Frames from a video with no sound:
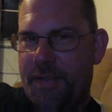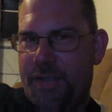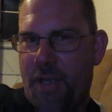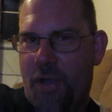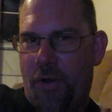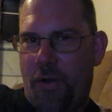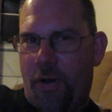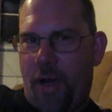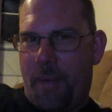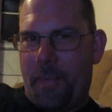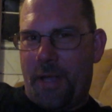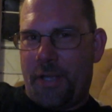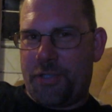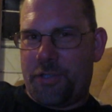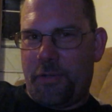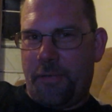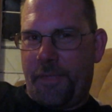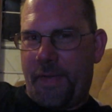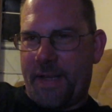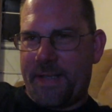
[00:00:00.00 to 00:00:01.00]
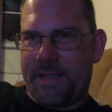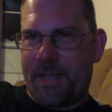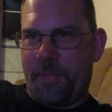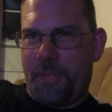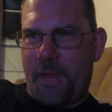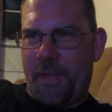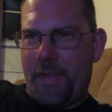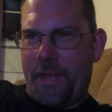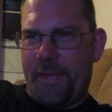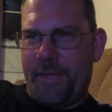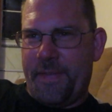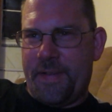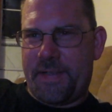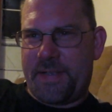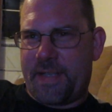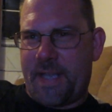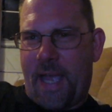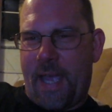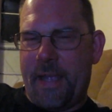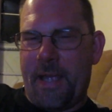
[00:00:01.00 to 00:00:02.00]
So I'm not sure if that's something that
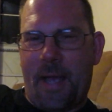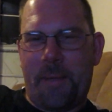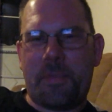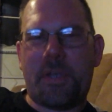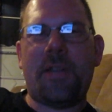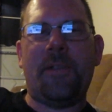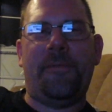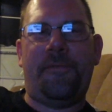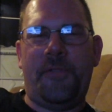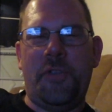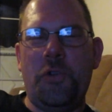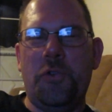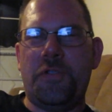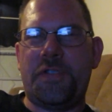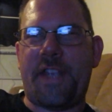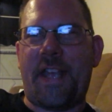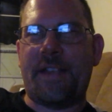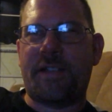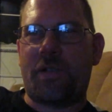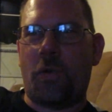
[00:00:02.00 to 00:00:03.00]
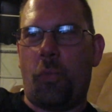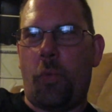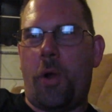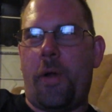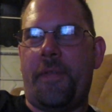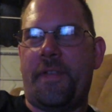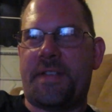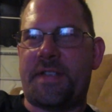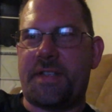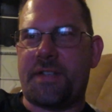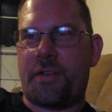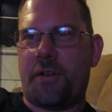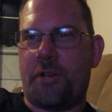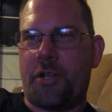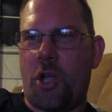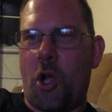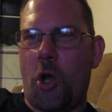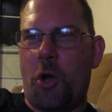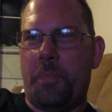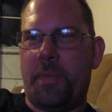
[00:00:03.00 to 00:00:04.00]
this, I, am confused as to where this is going
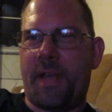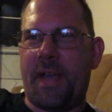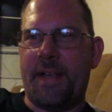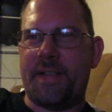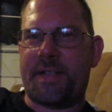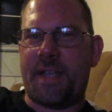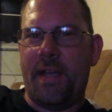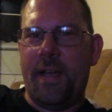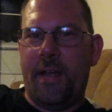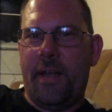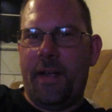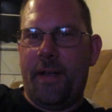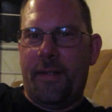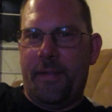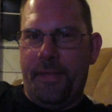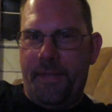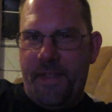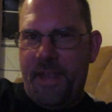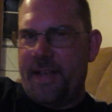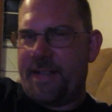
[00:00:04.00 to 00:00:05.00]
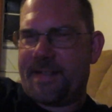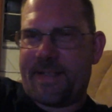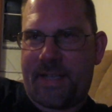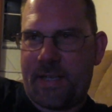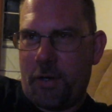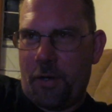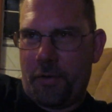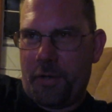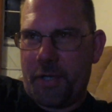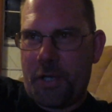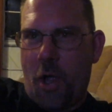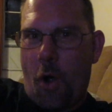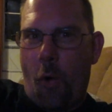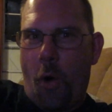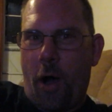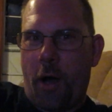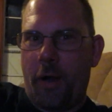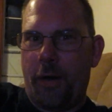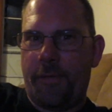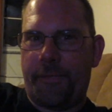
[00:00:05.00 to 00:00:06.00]
to go because this can only go
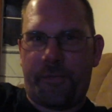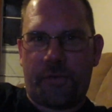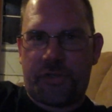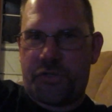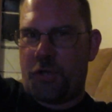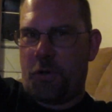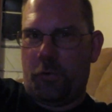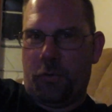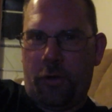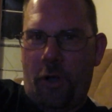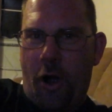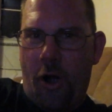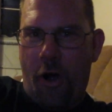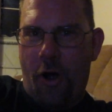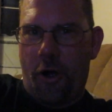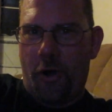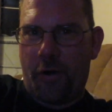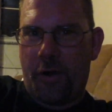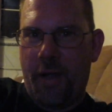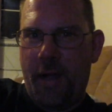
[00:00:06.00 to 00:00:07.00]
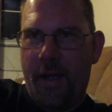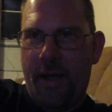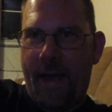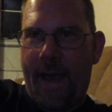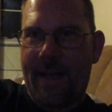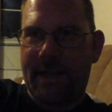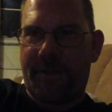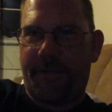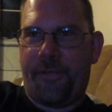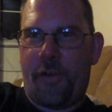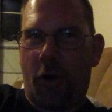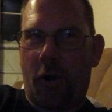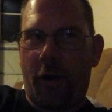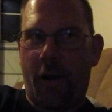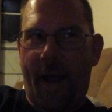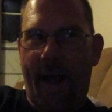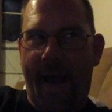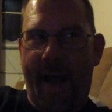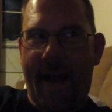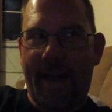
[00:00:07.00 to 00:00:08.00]
on for so long as far
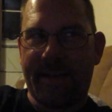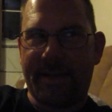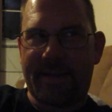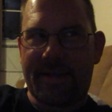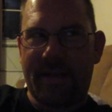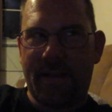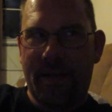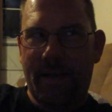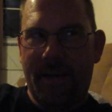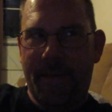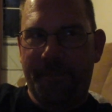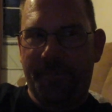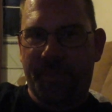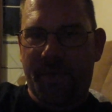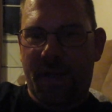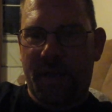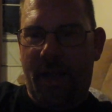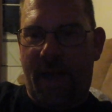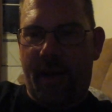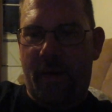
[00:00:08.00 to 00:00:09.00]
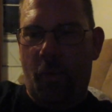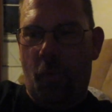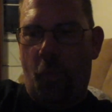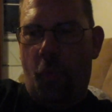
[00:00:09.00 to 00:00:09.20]
as like